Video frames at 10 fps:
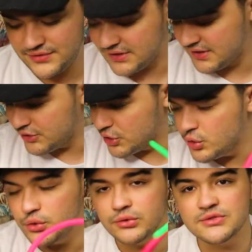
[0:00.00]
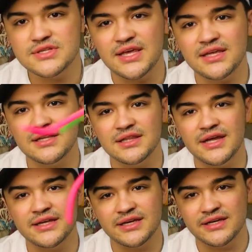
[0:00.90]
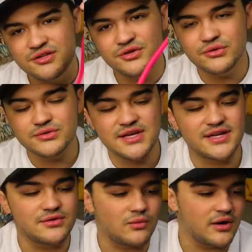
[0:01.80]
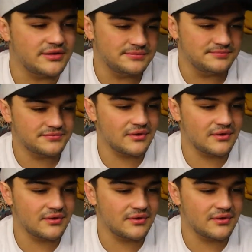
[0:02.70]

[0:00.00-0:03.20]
The noodles get like a... The noodles get a 1.